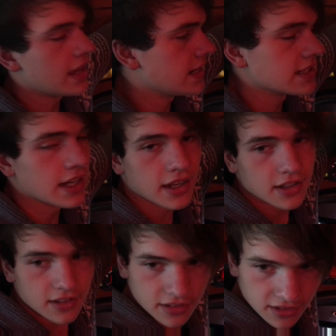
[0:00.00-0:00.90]
later,
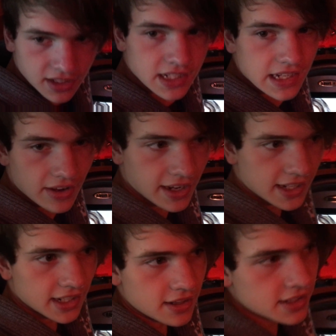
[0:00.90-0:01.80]
it is now eight
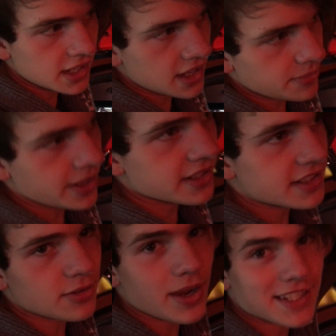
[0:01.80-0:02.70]
o'clock, and we are
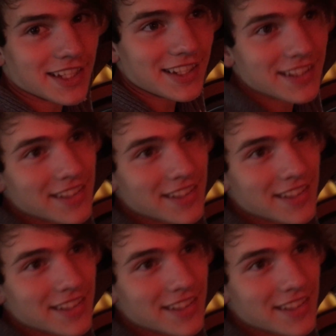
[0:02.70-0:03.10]
still waiting.